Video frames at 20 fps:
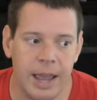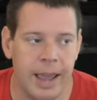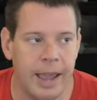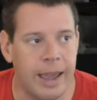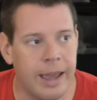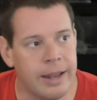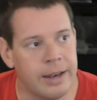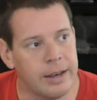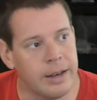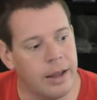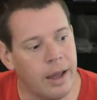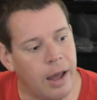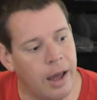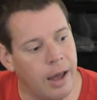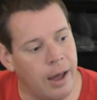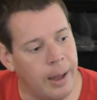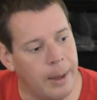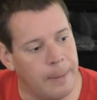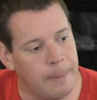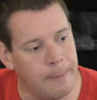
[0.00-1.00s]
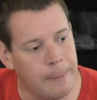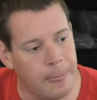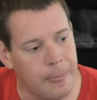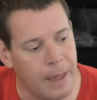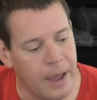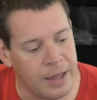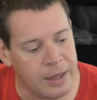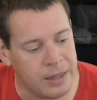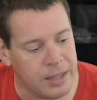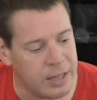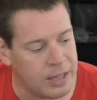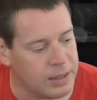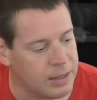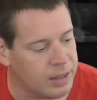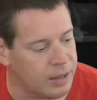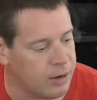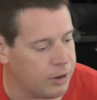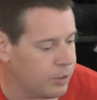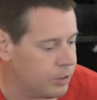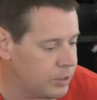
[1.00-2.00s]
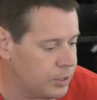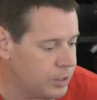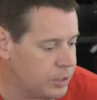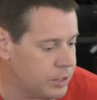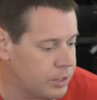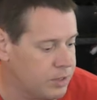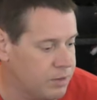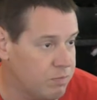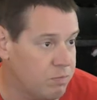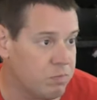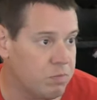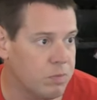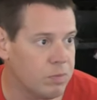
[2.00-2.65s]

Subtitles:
And I think there's